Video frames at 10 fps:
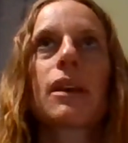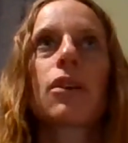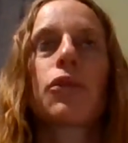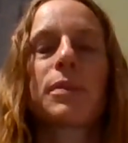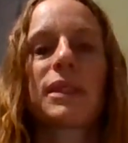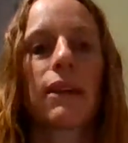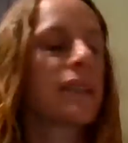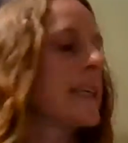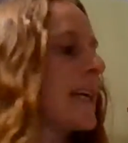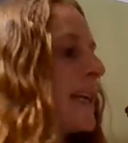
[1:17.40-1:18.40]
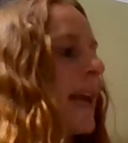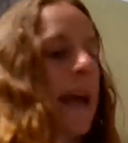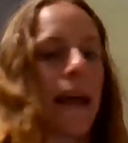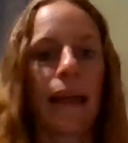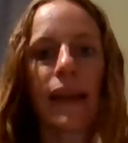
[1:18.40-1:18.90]
group 17,
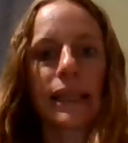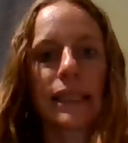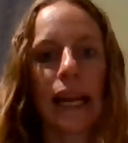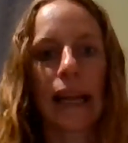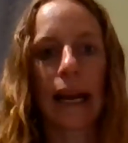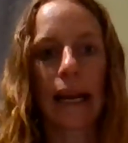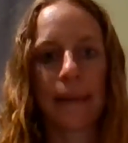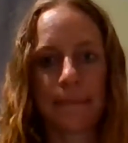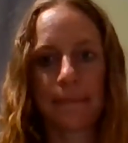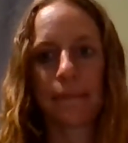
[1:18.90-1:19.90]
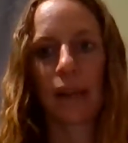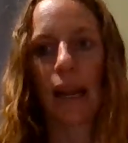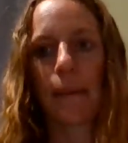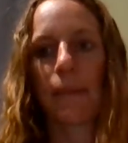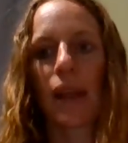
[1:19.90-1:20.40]
that's a halide.
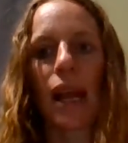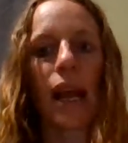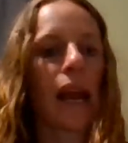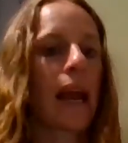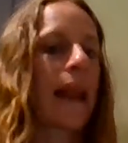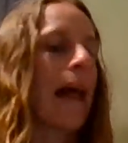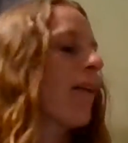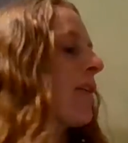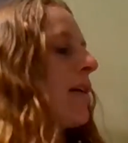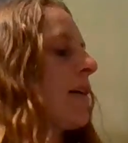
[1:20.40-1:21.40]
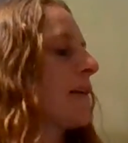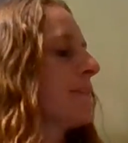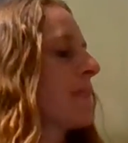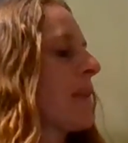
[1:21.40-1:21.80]
Okay? And alcohol,